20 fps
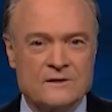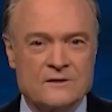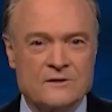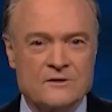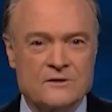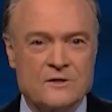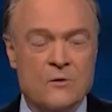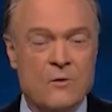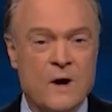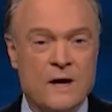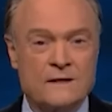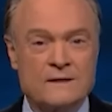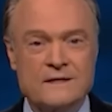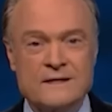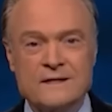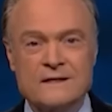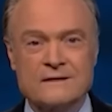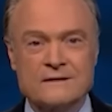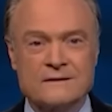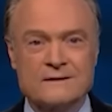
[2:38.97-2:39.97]
no
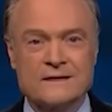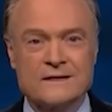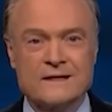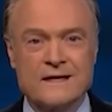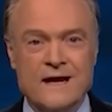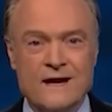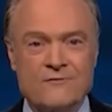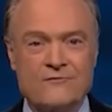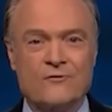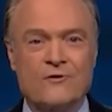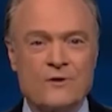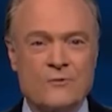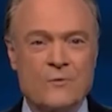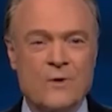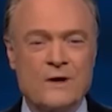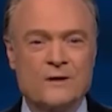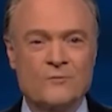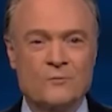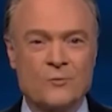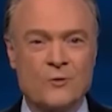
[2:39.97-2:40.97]
idea that
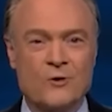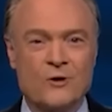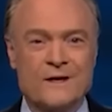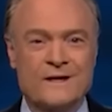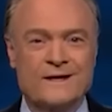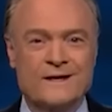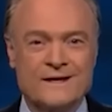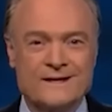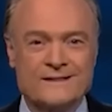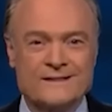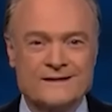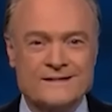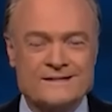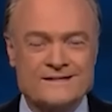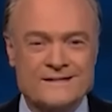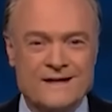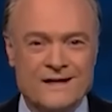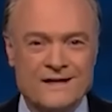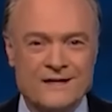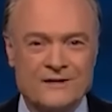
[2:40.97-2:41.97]
everyone working in the
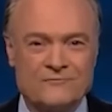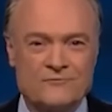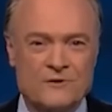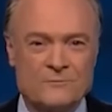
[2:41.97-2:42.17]
Senate,